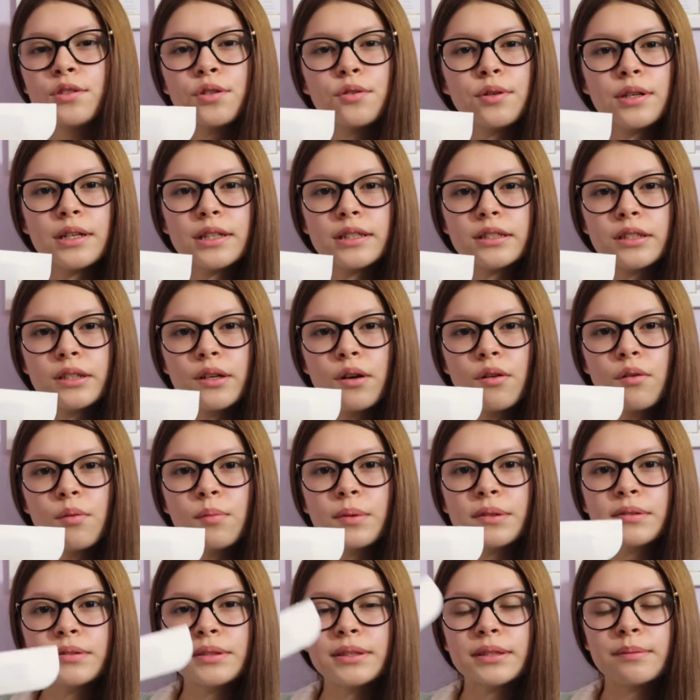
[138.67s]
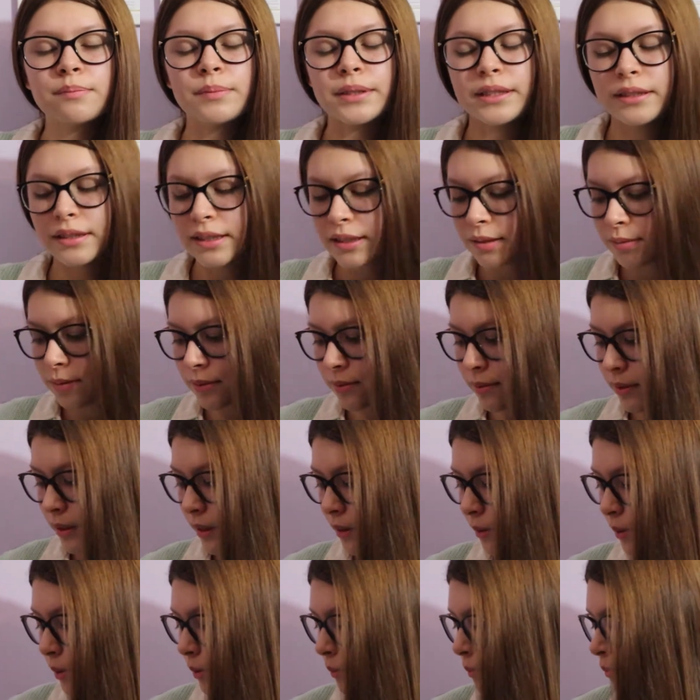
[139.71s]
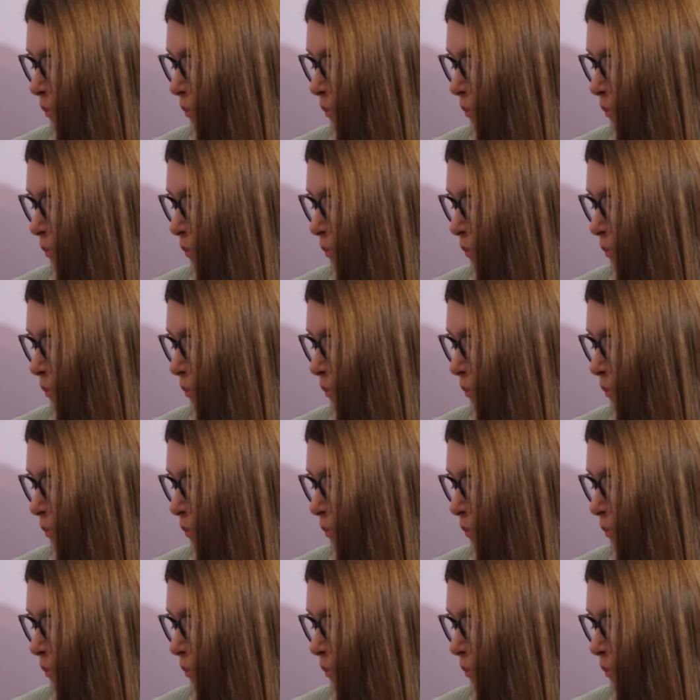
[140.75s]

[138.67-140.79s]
2 years ago almost, but this was really cool.